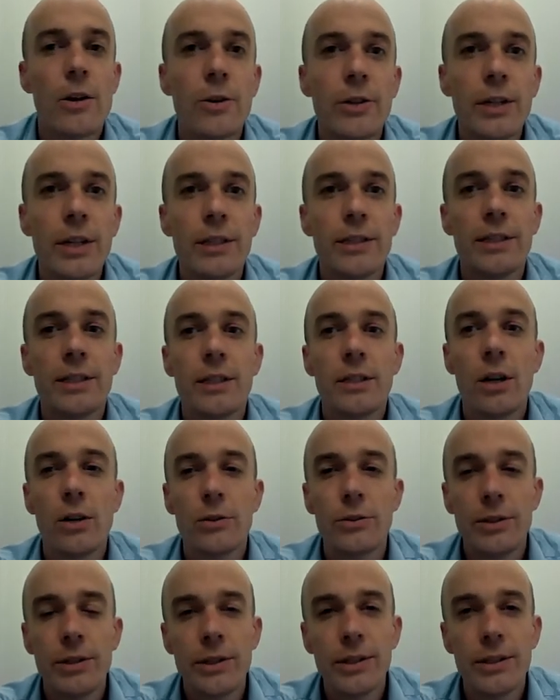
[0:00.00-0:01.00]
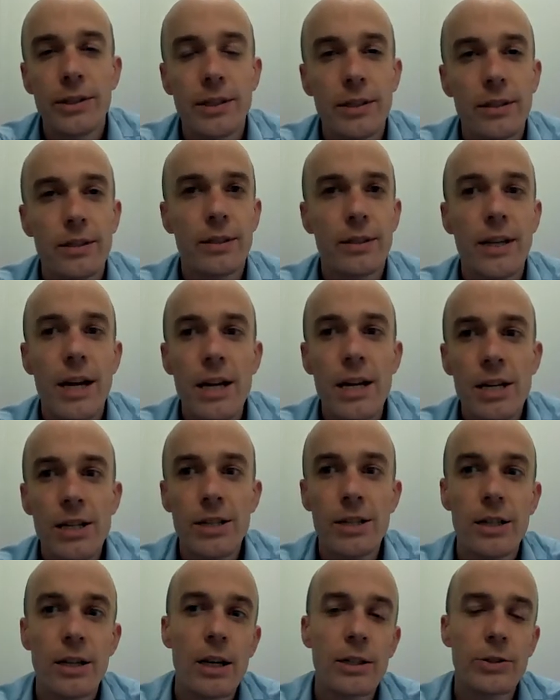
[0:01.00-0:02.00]
aortic stenosis is an
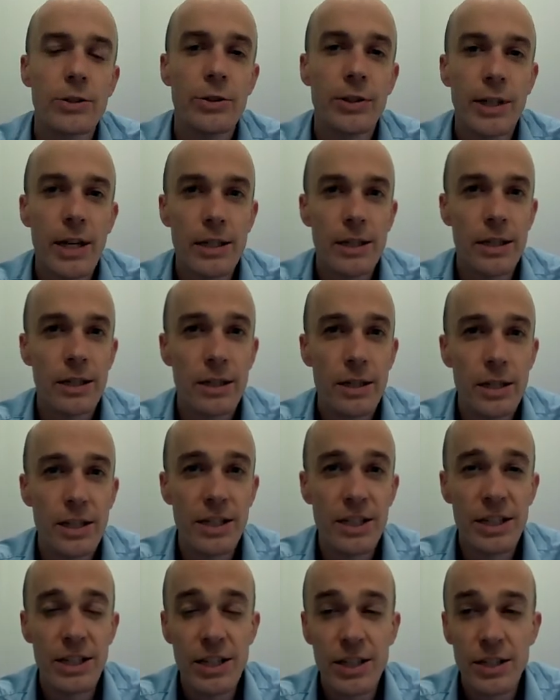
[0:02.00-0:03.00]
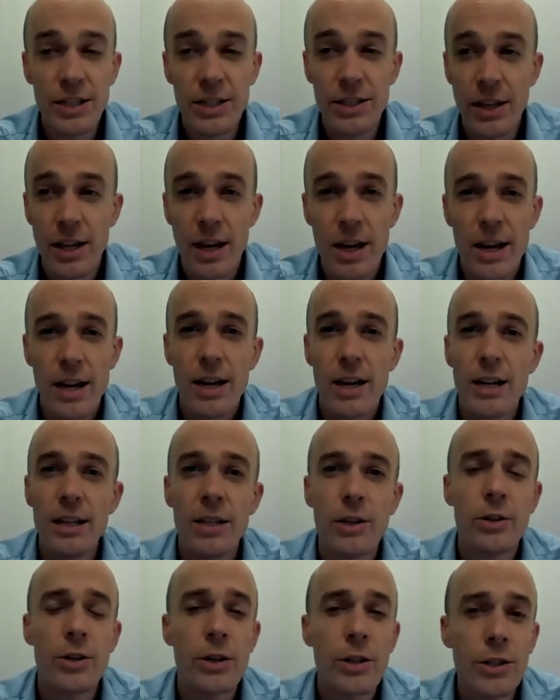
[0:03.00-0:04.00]
aging-associated disease. It
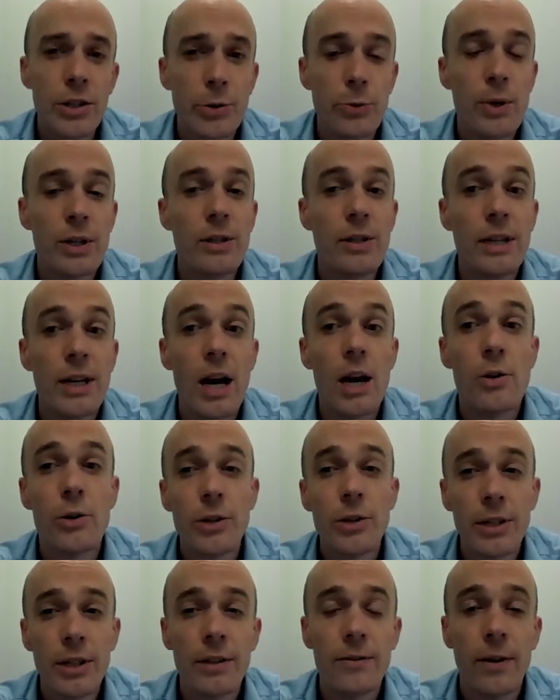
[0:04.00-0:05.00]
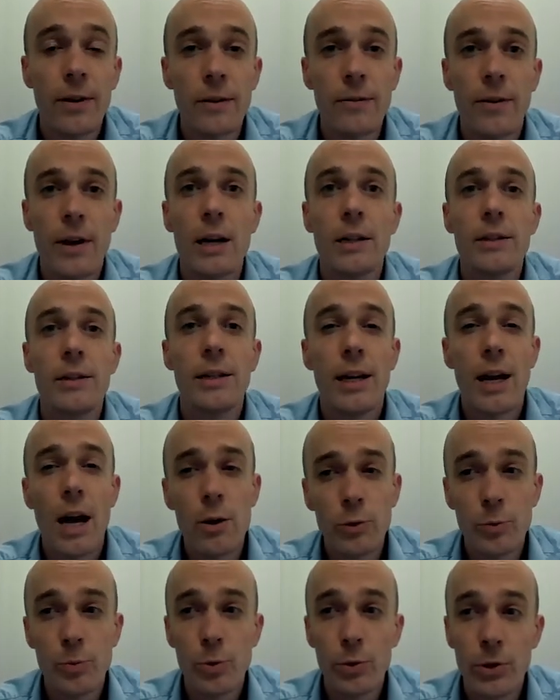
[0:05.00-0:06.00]
occurs when the aortic valve at the
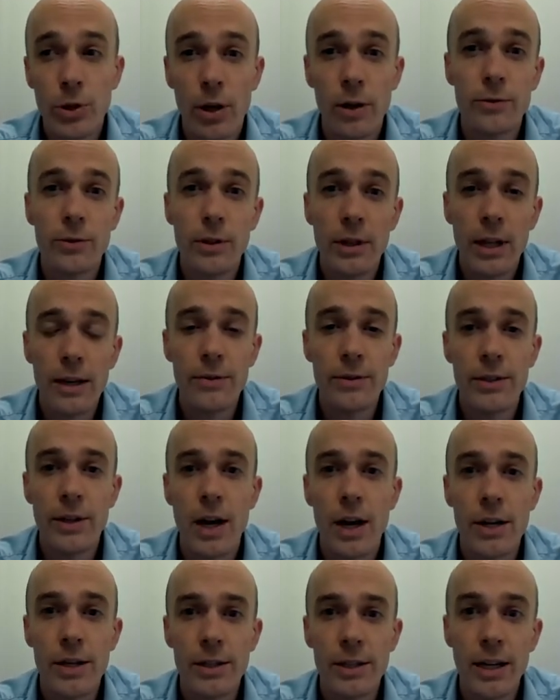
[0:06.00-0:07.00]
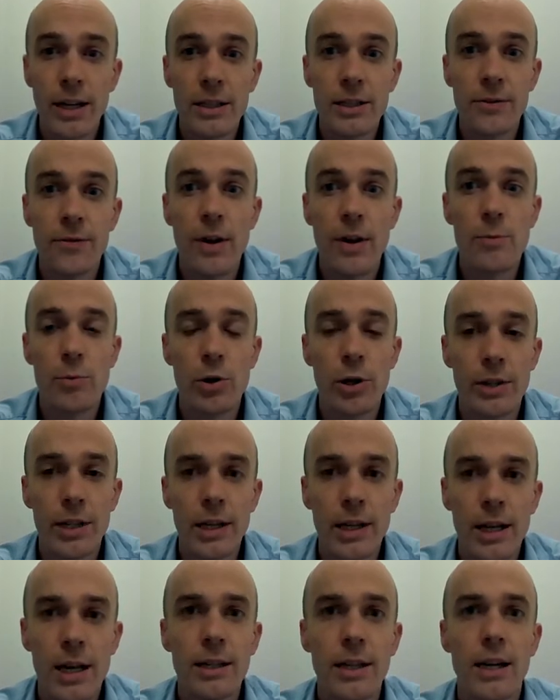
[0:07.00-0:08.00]
output of the left heart gets fibrotic
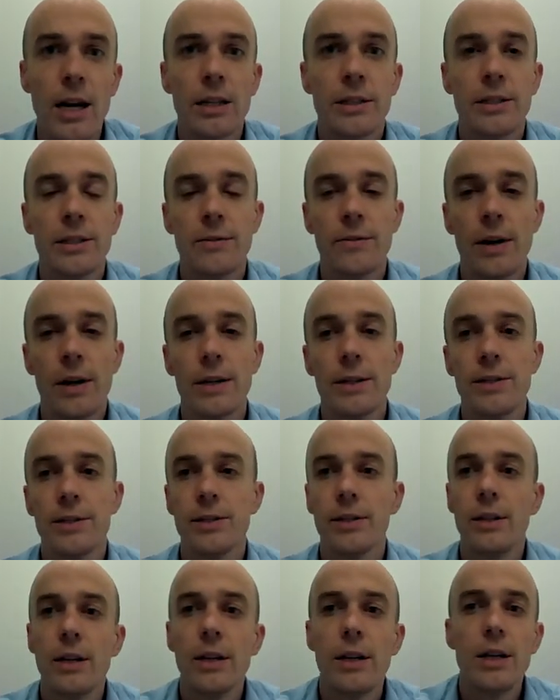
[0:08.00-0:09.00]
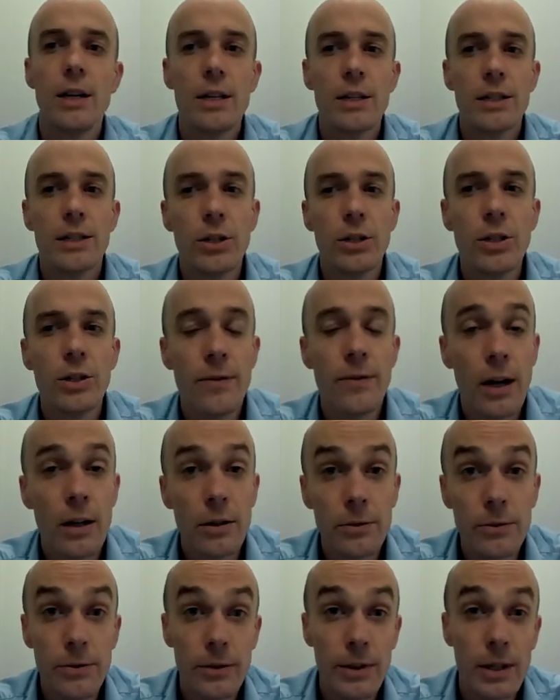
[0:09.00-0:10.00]
and calcifies. Such a
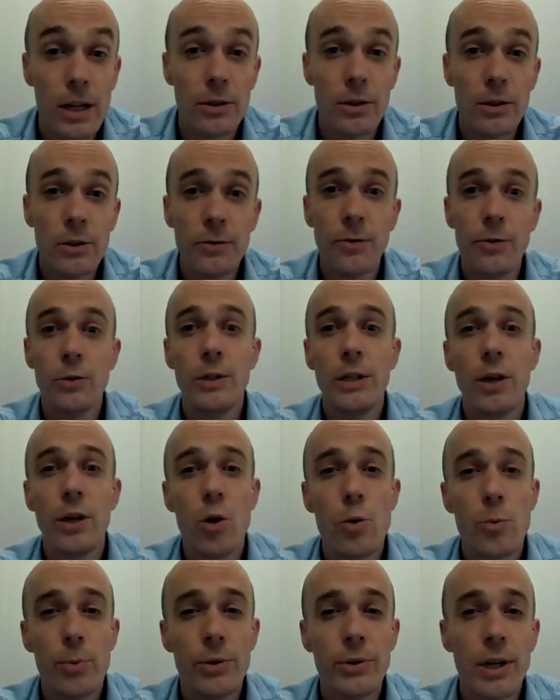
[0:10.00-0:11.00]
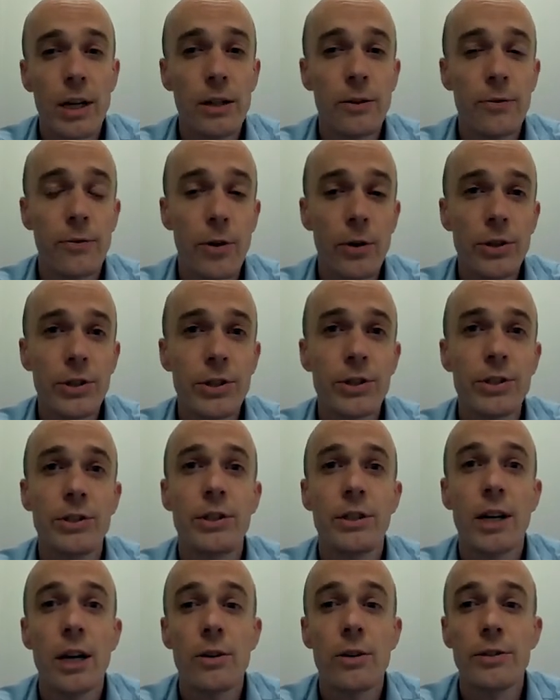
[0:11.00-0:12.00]
valve cannot fully open and forces the
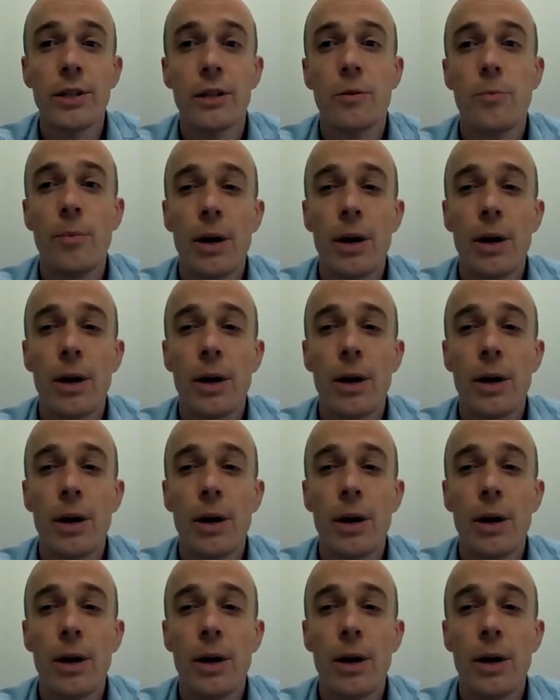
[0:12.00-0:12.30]
cardiac